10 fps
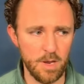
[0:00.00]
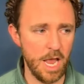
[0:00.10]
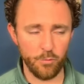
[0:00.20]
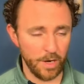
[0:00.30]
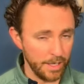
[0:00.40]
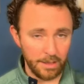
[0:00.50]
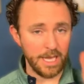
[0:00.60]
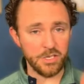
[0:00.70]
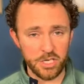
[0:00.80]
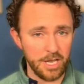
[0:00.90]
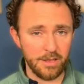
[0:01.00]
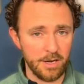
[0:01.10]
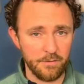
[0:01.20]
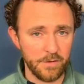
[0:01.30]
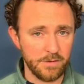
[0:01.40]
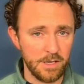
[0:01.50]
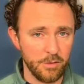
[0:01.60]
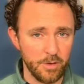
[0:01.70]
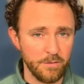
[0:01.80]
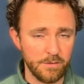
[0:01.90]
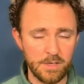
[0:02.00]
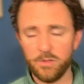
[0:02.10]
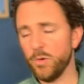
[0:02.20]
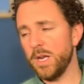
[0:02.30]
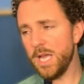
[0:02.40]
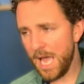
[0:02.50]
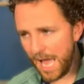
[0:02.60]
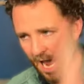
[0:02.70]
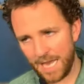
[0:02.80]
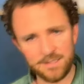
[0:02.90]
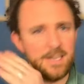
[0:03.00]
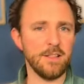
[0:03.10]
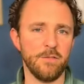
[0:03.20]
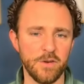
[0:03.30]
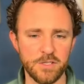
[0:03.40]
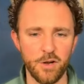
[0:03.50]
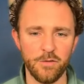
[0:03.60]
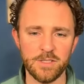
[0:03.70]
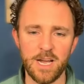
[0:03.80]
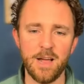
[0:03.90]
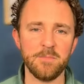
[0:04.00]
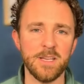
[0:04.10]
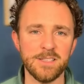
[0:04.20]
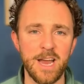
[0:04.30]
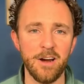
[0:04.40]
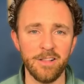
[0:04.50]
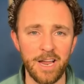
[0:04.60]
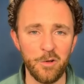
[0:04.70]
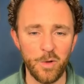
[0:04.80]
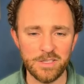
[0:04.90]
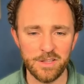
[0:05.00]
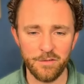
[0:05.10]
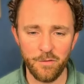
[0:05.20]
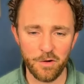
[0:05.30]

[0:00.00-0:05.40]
Regulation ended at 53-53, as did the first overtime, because Carolina went to the four